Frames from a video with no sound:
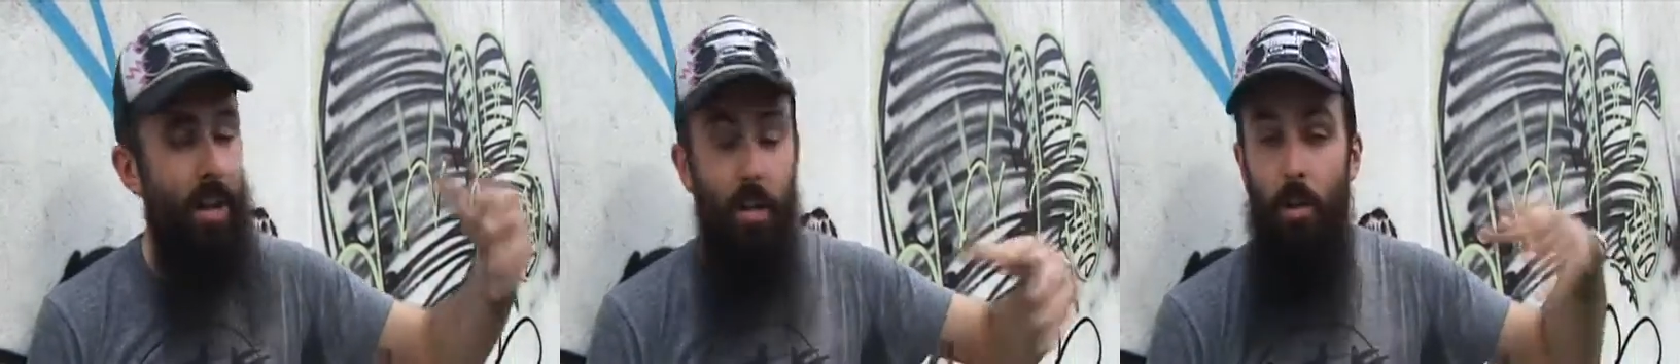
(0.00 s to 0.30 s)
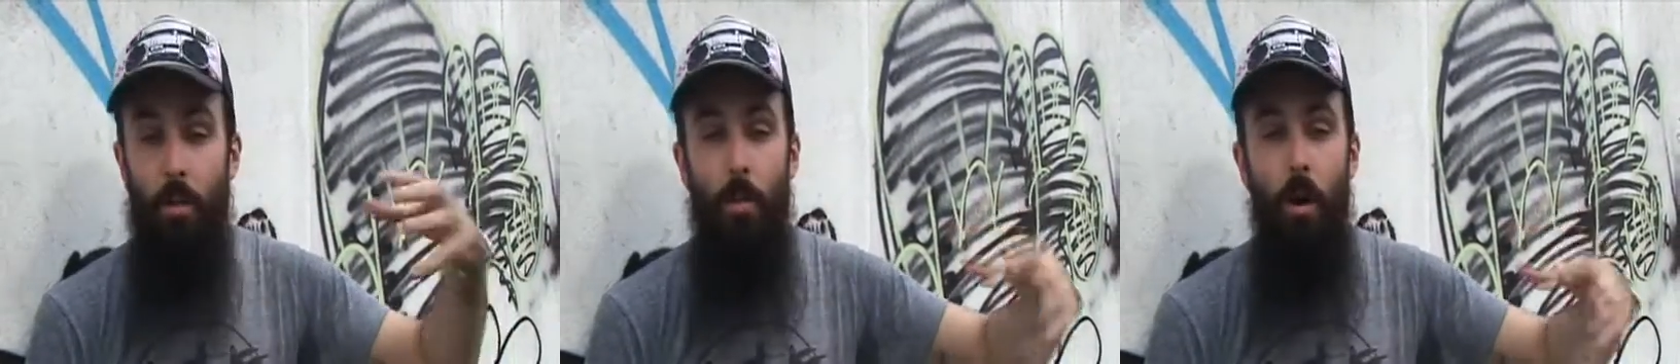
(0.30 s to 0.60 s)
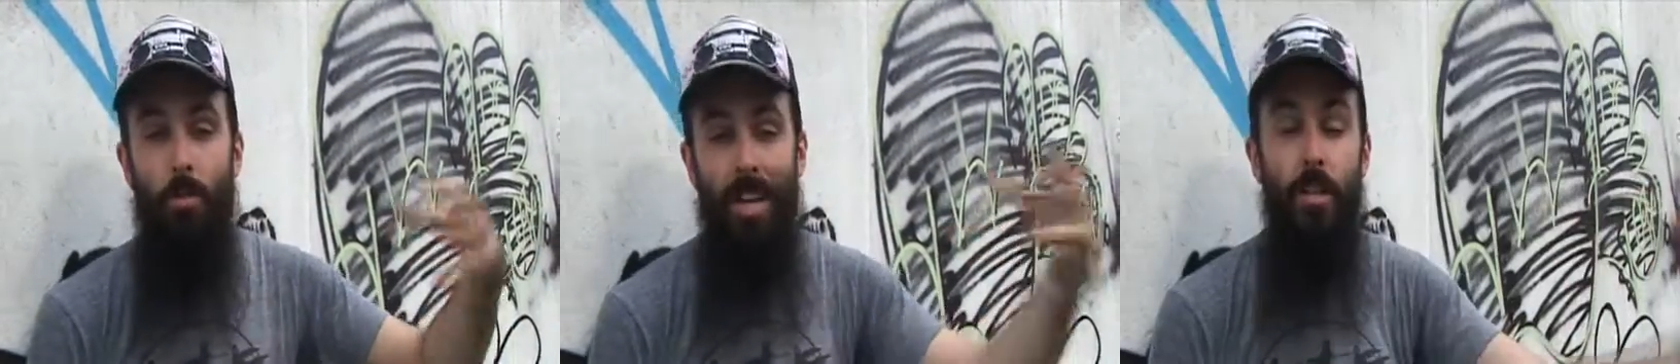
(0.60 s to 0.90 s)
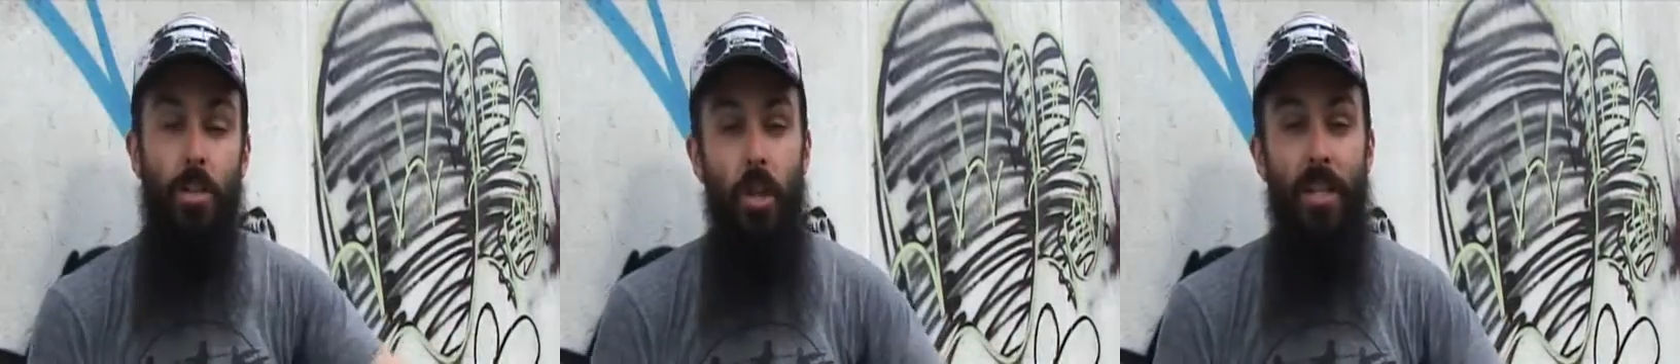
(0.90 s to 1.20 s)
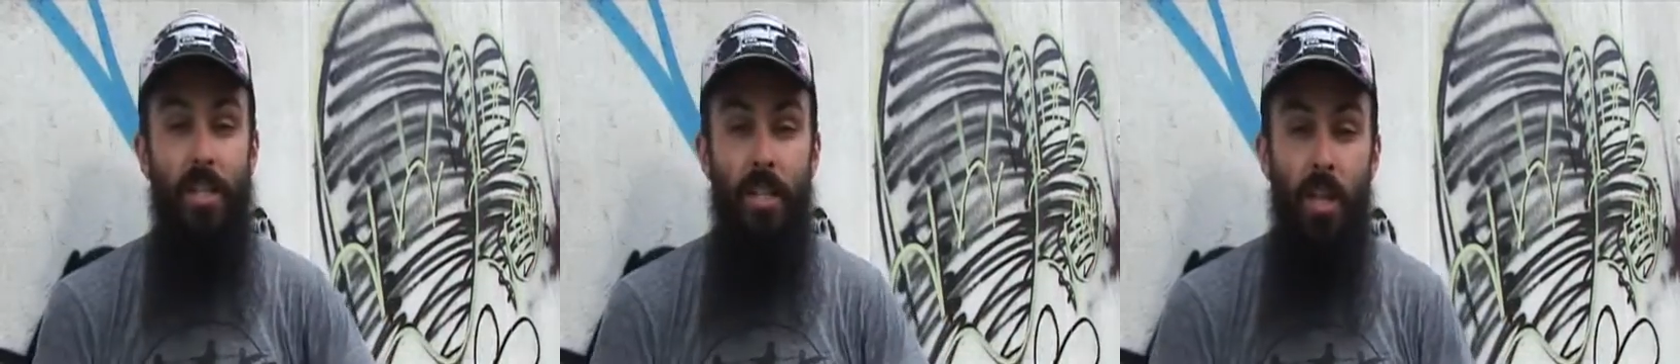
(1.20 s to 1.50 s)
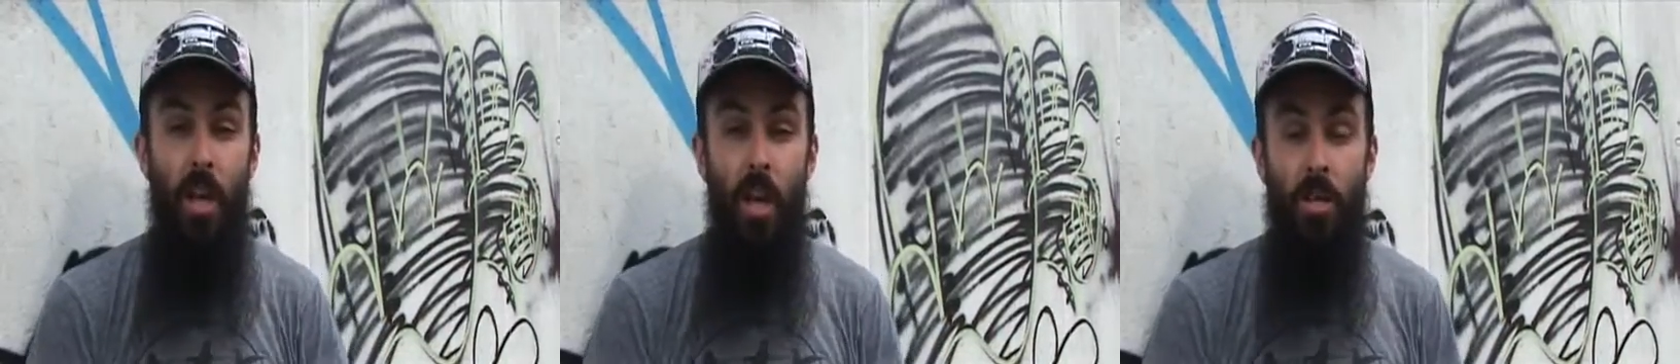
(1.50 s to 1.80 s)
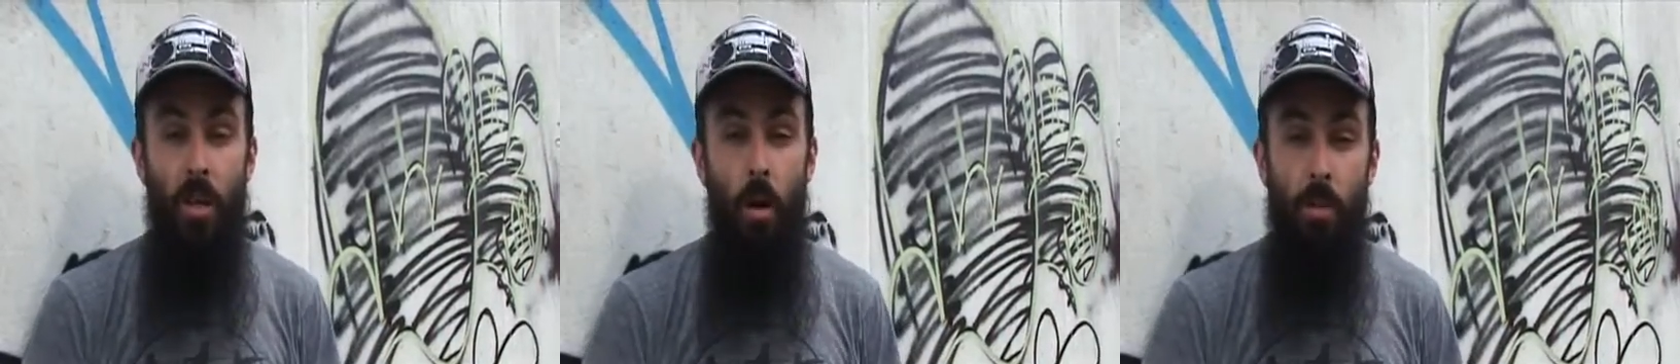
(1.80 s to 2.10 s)
a load of my poems illustrated,
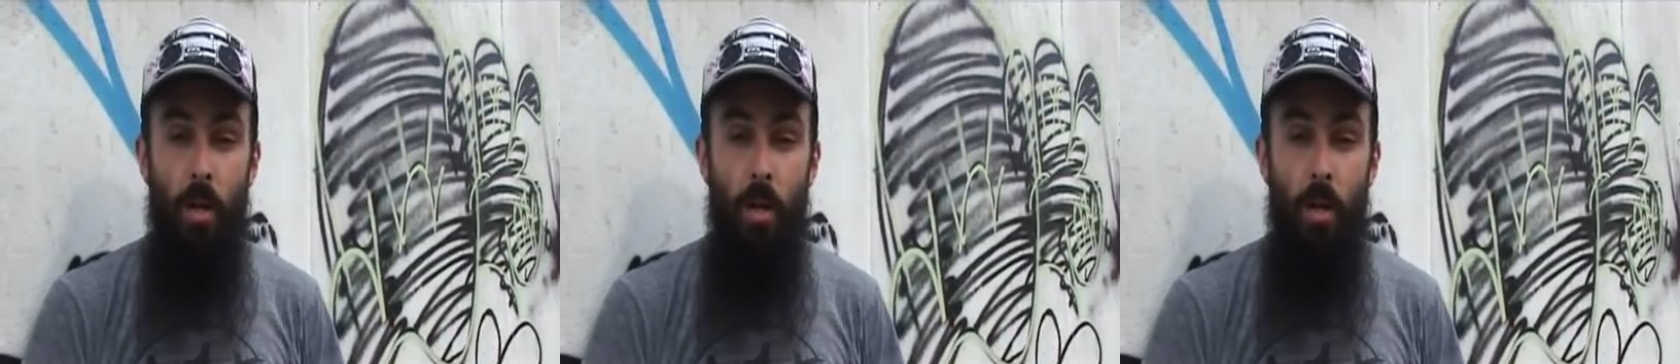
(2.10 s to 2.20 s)
so I'm going